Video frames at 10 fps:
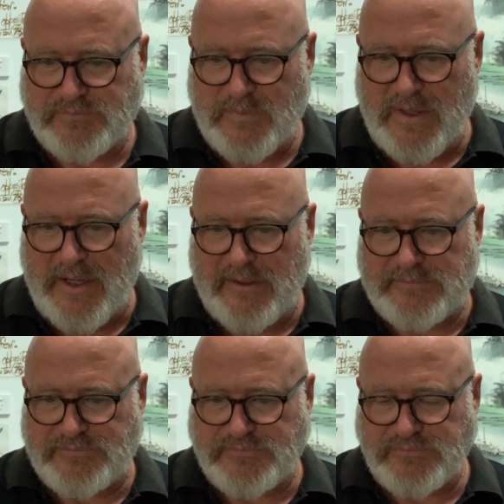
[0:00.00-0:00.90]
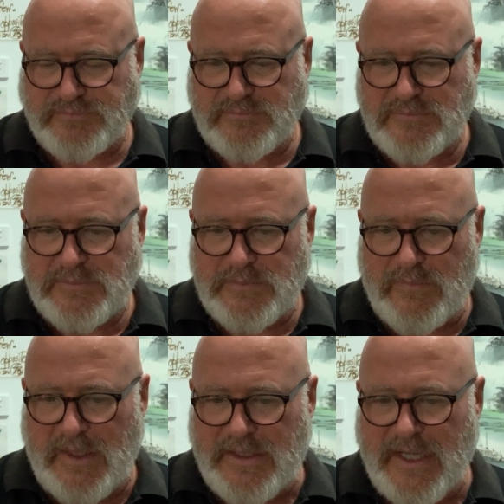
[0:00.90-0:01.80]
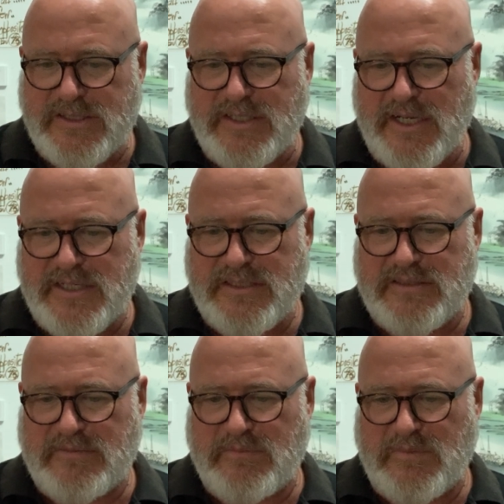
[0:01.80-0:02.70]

Now, the next says,